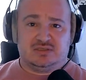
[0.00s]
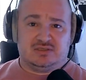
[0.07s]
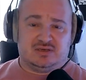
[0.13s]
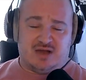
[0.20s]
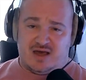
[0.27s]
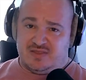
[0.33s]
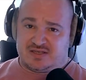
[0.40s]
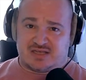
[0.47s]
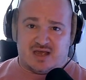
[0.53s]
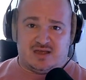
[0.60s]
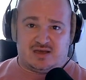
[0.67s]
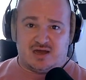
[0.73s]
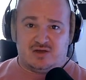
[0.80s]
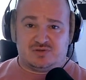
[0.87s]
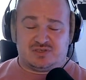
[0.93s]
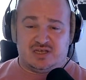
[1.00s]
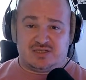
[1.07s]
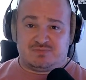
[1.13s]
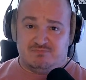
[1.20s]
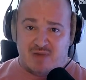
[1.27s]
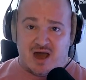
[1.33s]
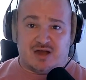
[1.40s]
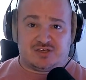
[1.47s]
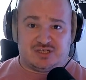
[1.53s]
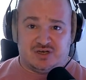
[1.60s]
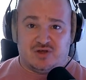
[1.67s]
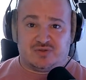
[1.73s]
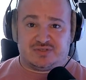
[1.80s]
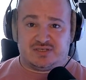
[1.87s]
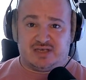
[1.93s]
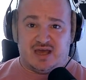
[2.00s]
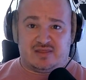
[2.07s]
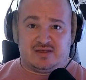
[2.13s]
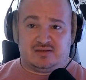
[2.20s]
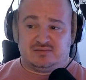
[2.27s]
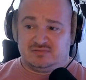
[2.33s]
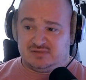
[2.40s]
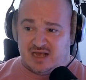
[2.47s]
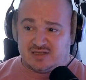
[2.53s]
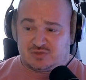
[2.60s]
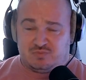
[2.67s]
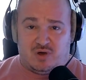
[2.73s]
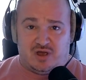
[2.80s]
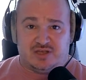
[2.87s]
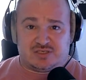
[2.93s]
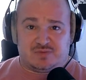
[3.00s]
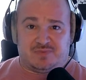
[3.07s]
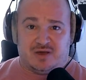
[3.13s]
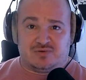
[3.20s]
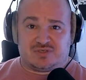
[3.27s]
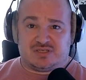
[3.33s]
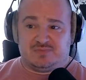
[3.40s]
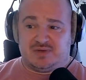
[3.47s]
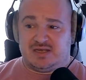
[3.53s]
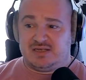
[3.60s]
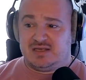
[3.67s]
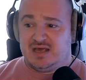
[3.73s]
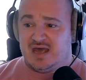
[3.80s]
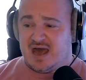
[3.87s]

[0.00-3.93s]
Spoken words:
like the saying goes, it's marching on together. That's what it's supposed to be.